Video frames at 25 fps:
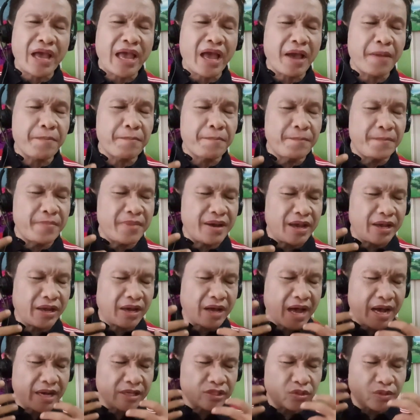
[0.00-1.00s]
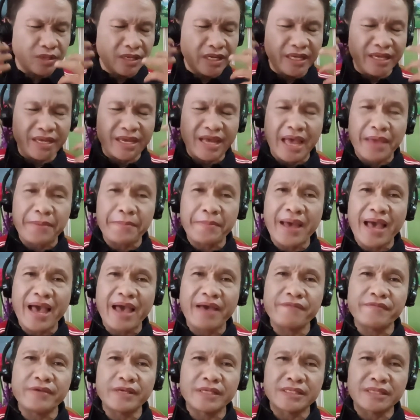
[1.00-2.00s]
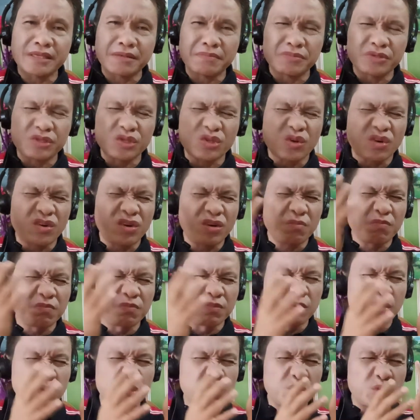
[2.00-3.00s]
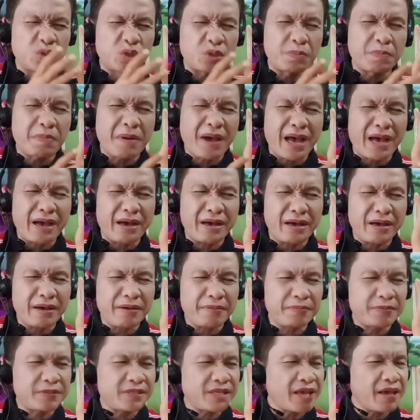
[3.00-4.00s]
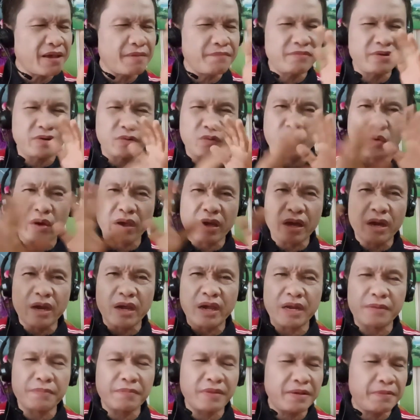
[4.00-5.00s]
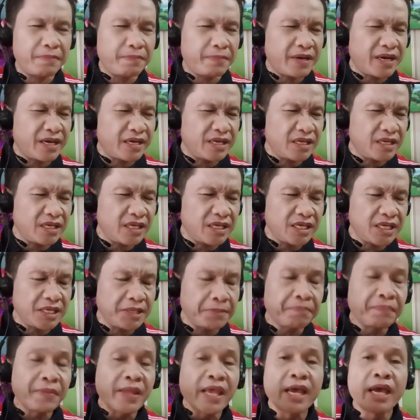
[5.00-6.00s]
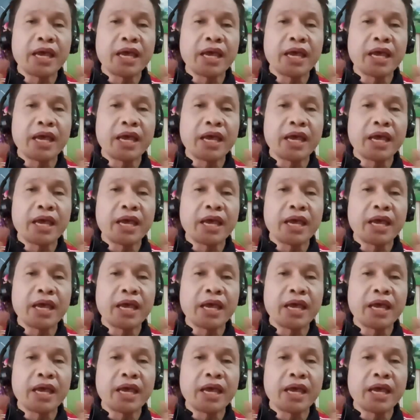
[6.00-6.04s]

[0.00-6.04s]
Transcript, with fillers: I have actually I'm having some sort of goosebumps everywhere in my body.